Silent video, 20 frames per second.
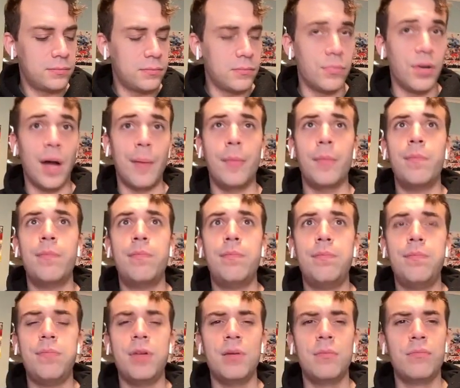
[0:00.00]
Pro
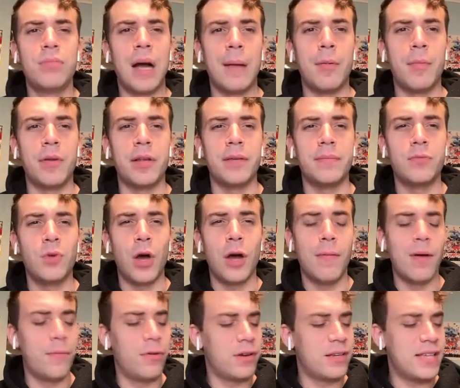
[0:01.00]
probably. Do I
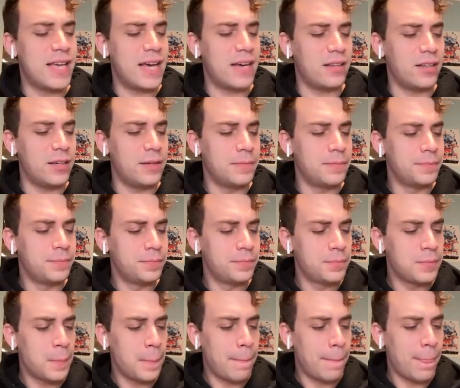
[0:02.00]
remember exactly?
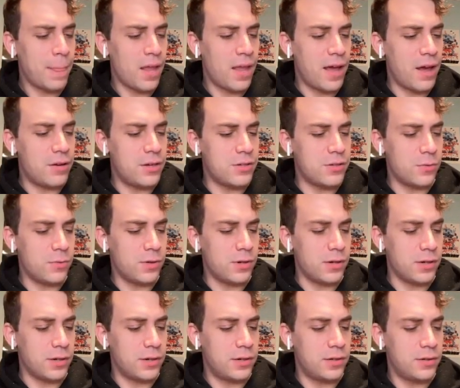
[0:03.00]
How does it
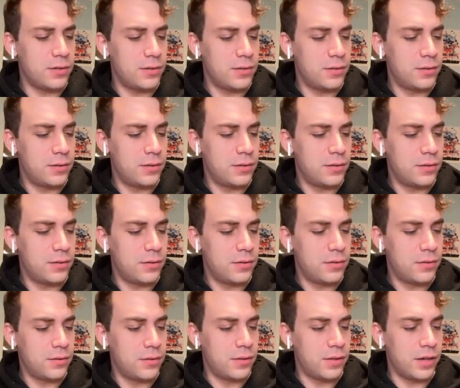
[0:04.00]
work?
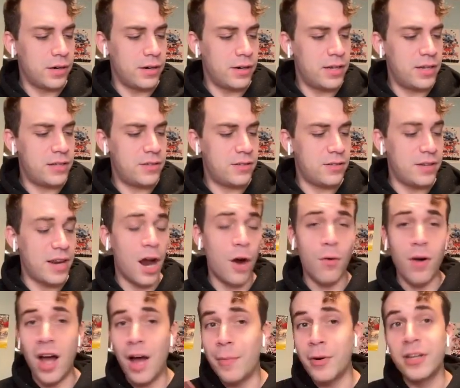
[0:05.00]
There it is. Now
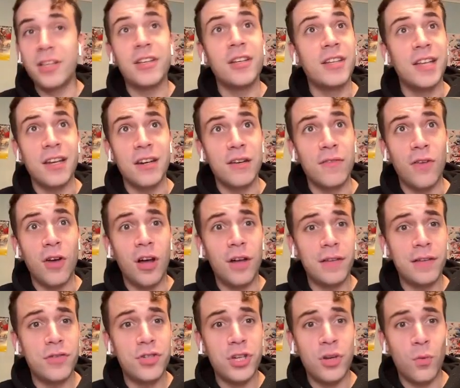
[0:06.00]
Robin can get involved
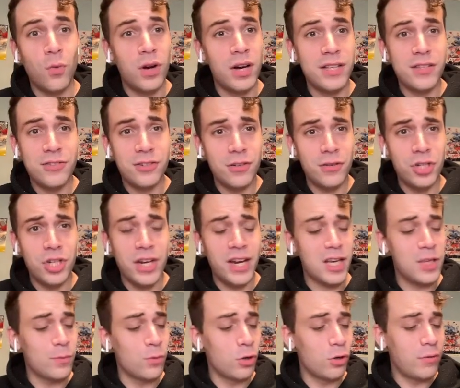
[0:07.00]
if she wants to. She
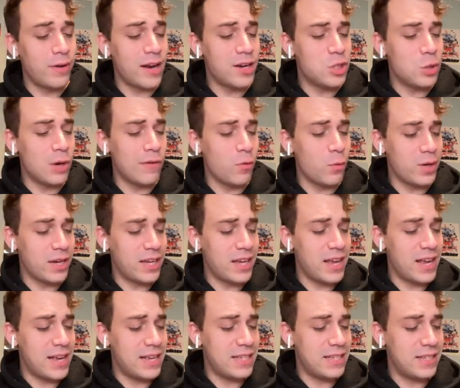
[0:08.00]
has more range you ever would have
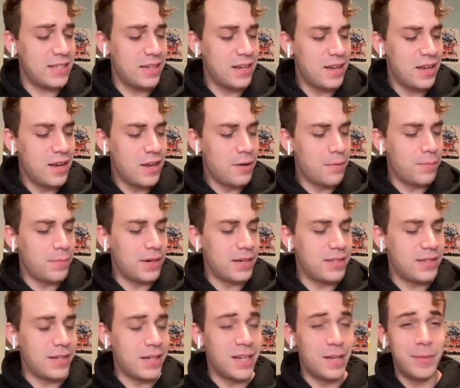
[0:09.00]
guessed.
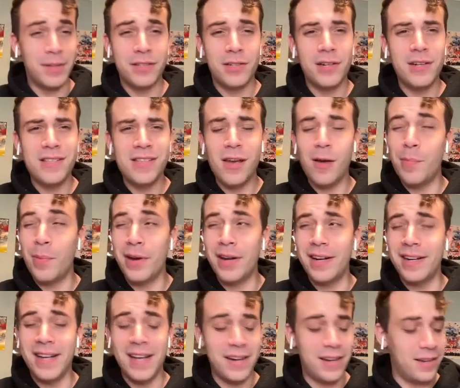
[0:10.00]
But um, it turns out
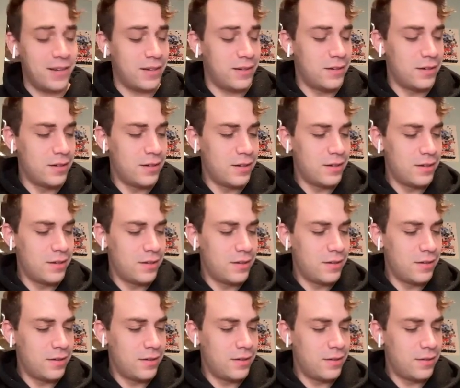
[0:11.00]
Bernadetta...
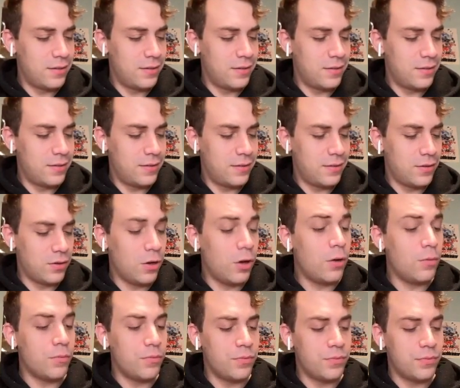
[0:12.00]

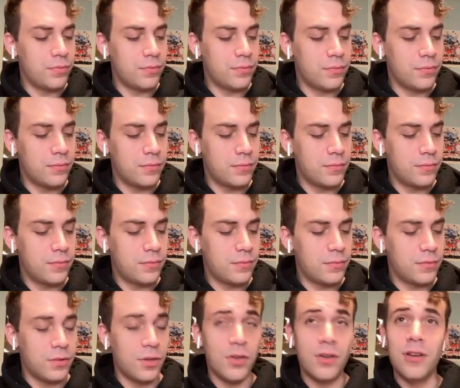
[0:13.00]
Oh.
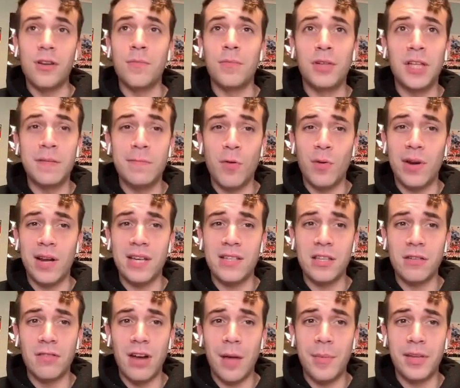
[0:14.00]
You didn't believe me when I
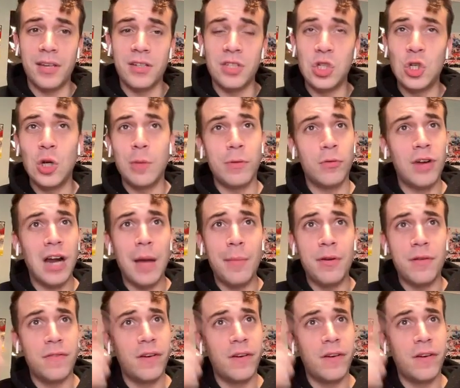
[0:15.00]
said Robin could do it, but Robin